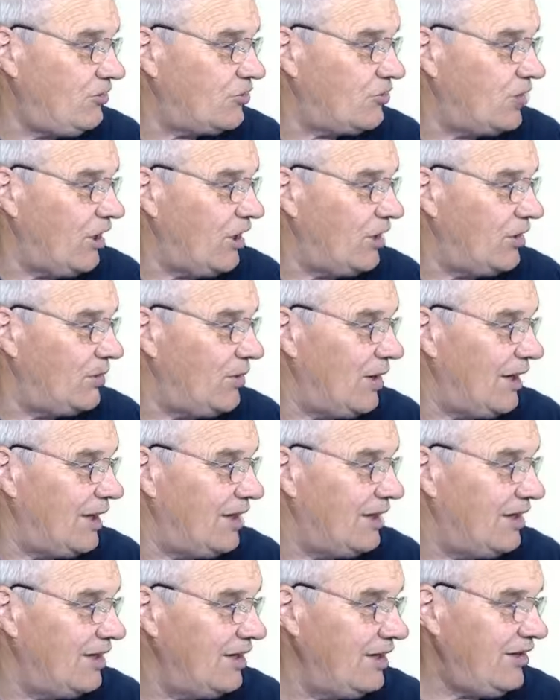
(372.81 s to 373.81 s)
So,
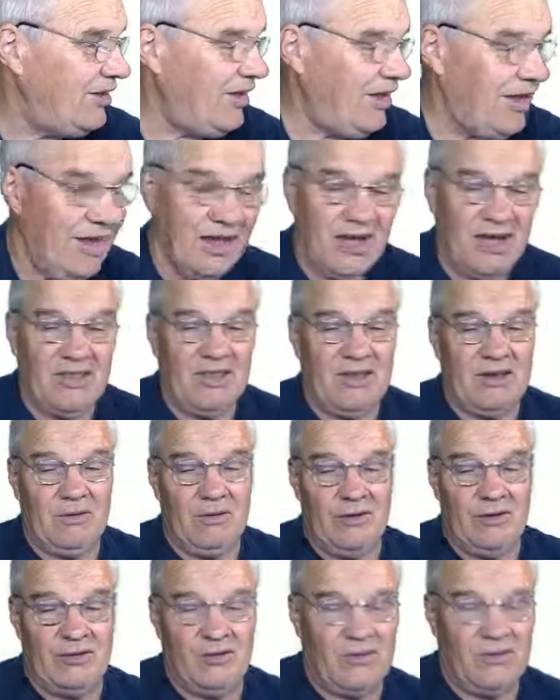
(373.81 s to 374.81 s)
yeah, I think
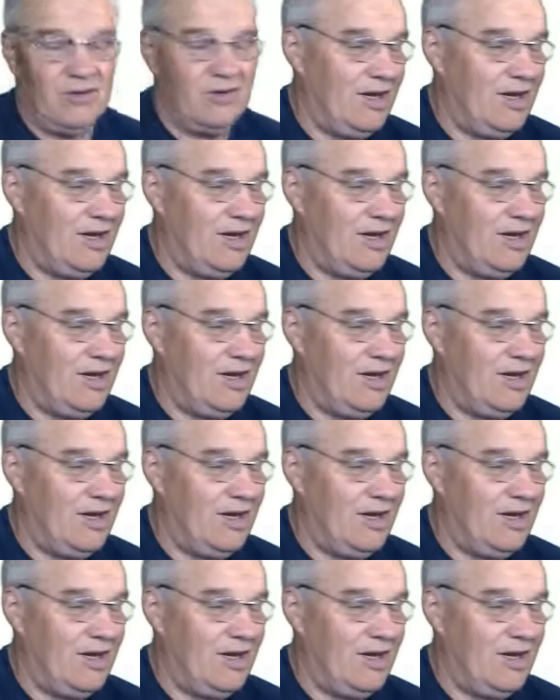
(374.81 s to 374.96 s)
we should